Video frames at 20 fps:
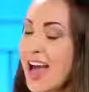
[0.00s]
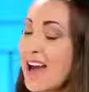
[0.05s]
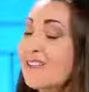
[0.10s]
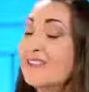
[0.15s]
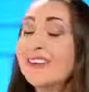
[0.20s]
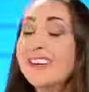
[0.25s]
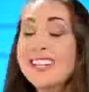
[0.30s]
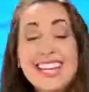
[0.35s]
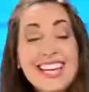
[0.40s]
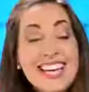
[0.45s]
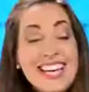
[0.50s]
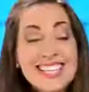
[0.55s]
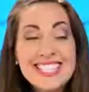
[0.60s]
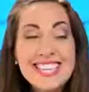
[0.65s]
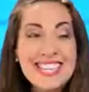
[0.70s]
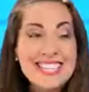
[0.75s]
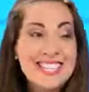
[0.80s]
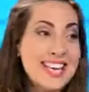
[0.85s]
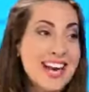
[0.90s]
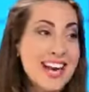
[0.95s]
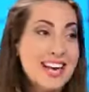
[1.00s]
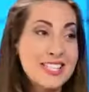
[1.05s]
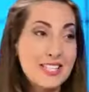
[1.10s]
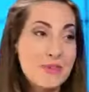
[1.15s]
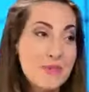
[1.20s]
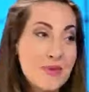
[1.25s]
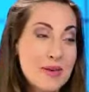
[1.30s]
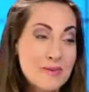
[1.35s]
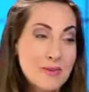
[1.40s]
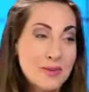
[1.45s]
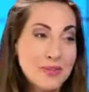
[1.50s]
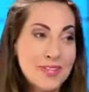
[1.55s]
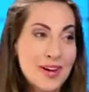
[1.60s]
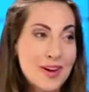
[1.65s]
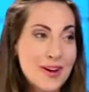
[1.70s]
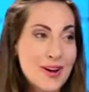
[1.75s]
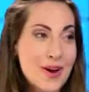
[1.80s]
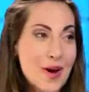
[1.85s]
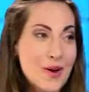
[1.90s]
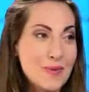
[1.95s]
Everything is at
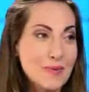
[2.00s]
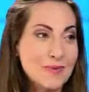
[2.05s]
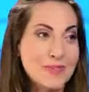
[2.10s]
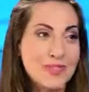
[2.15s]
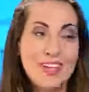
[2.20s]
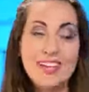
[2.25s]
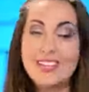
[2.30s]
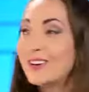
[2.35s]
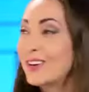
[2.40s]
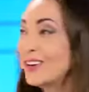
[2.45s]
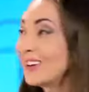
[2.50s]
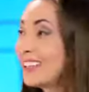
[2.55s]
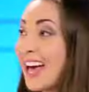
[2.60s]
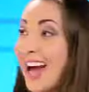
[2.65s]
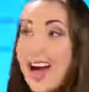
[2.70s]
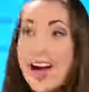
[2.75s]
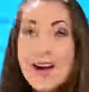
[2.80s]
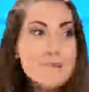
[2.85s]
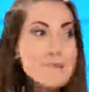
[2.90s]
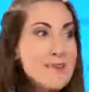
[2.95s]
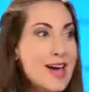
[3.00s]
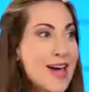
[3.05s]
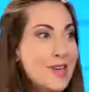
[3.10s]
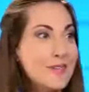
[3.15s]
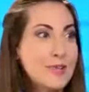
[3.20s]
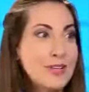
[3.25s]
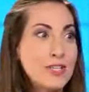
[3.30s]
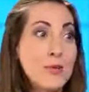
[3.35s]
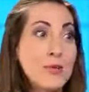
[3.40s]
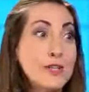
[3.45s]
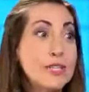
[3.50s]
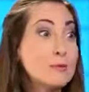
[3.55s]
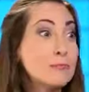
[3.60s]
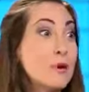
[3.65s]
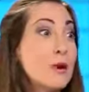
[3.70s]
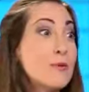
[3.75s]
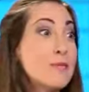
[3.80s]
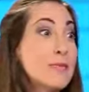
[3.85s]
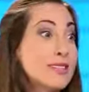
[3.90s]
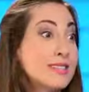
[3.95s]
scienceofpeople.com. So that's our lab, and we do
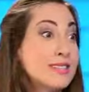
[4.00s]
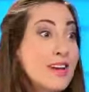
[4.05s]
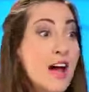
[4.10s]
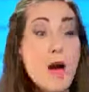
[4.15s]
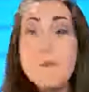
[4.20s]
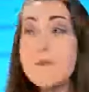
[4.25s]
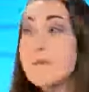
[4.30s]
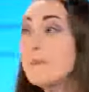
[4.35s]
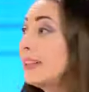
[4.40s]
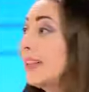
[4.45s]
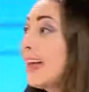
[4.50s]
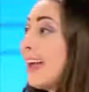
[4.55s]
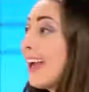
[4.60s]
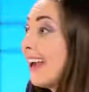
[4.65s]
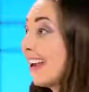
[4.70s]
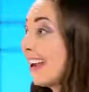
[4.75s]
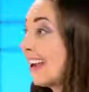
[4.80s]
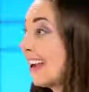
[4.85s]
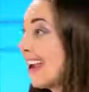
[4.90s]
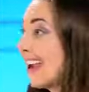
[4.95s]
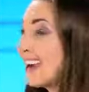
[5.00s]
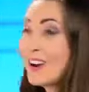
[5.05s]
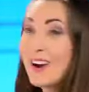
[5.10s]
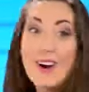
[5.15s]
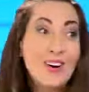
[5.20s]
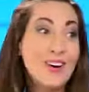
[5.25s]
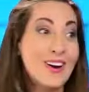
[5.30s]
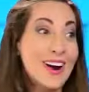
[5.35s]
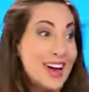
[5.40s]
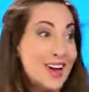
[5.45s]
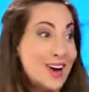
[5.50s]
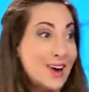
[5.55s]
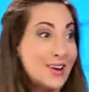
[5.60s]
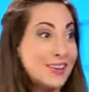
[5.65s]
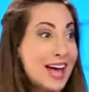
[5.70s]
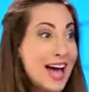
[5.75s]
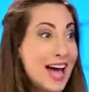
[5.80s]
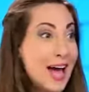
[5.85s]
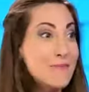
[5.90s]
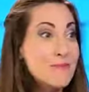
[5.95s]
experiments. Come play in our
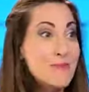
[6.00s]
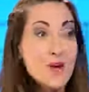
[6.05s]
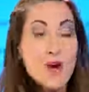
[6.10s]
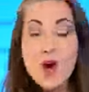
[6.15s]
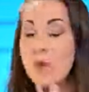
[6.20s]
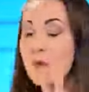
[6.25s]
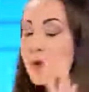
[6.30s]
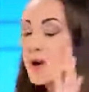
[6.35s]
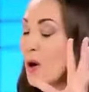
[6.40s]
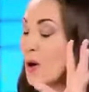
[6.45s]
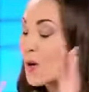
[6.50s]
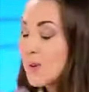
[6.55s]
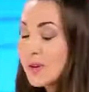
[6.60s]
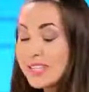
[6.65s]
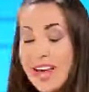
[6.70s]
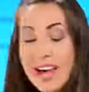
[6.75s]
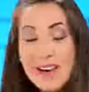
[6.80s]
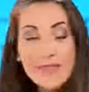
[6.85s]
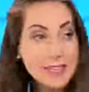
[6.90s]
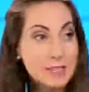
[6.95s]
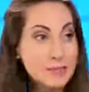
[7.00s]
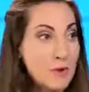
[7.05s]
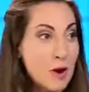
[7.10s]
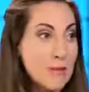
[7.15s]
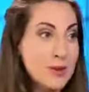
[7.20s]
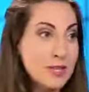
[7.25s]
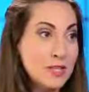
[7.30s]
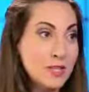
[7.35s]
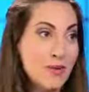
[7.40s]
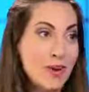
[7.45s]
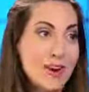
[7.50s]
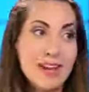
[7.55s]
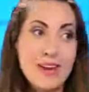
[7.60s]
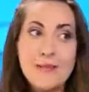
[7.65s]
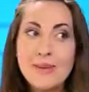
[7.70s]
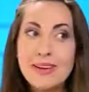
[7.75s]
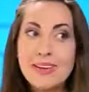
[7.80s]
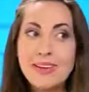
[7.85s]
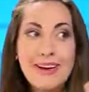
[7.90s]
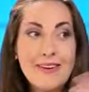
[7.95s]
lab. We always have experiments
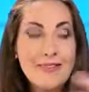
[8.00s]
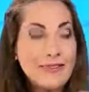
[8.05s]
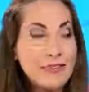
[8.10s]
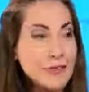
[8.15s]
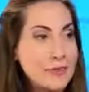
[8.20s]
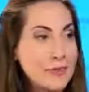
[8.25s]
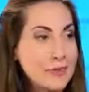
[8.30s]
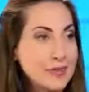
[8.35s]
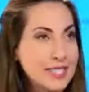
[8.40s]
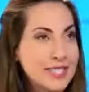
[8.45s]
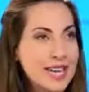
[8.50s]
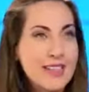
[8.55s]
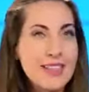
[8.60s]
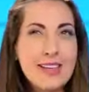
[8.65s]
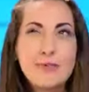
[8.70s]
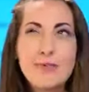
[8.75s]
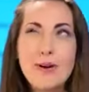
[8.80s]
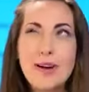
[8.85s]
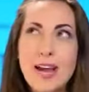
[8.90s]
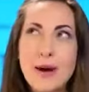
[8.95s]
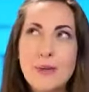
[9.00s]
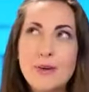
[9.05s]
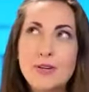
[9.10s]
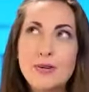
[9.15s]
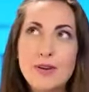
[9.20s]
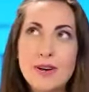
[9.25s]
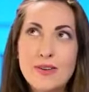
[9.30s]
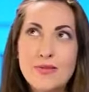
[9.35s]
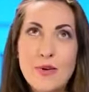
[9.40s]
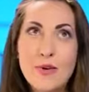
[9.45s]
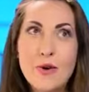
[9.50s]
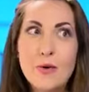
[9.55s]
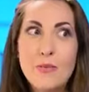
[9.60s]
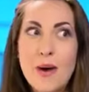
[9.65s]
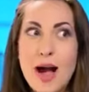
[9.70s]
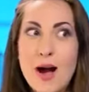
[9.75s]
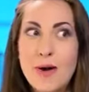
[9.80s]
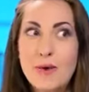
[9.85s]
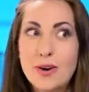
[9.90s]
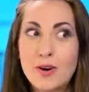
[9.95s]
running. We love for people to, I think right now we're doing a vocal
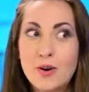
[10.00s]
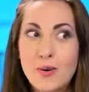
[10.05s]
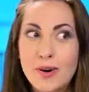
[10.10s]
power